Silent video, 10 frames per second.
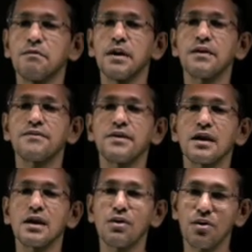
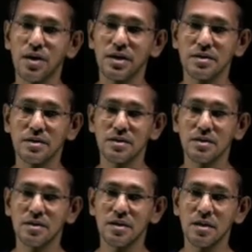Perfectly all right.
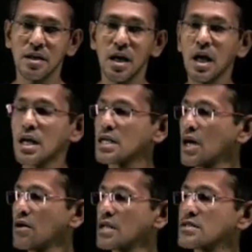
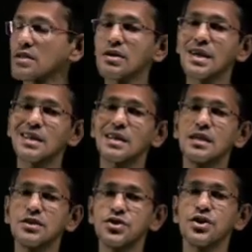Now let's look at
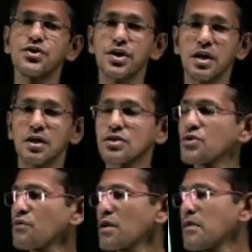each area. So we'll